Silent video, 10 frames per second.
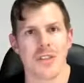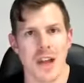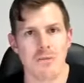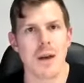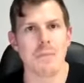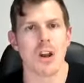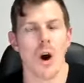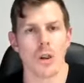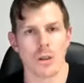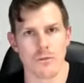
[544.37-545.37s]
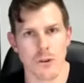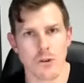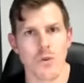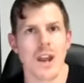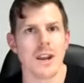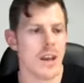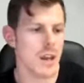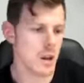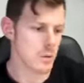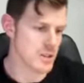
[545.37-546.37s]
and that rabbit hole of regret
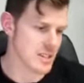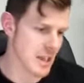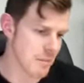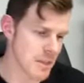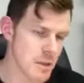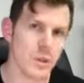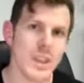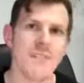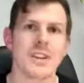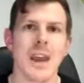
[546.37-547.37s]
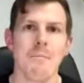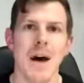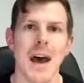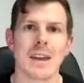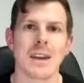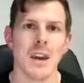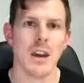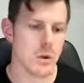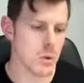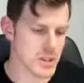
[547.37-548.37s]
which is something we'll never get back
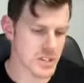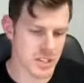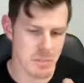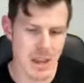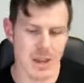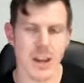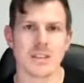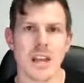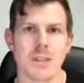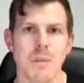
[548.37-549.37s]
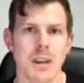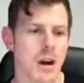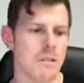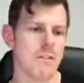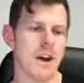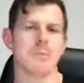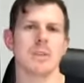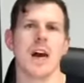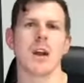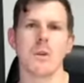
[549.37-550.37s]
which sits back on our deathbed going, fuck, I'm
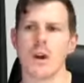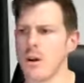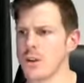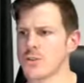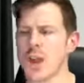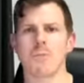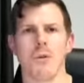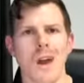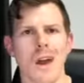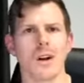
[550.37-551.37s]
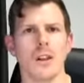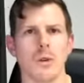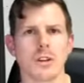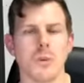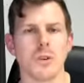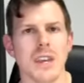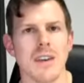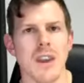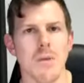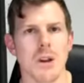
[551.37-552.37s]
glad I, I, drank more alcohol and watched more
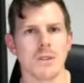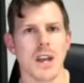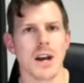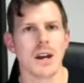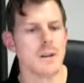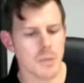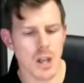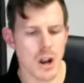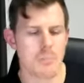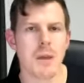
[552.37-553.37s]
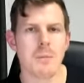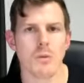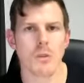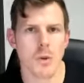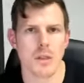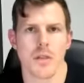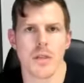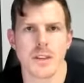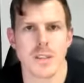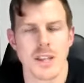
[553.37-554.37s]
TV when I was younger. No, no, no. People regret the
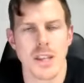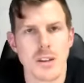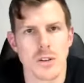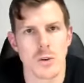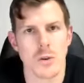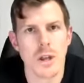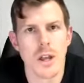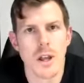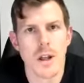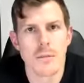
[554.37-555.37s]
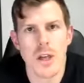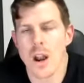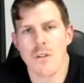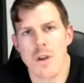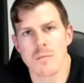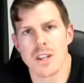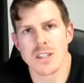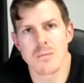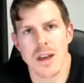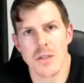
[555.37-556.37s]
things they didn't do. They don't reminisce
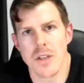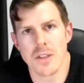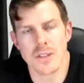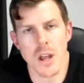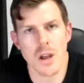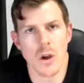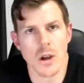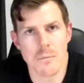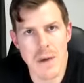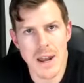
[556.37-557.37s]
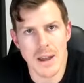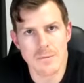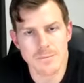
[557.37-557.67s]
about the things that no longer matter.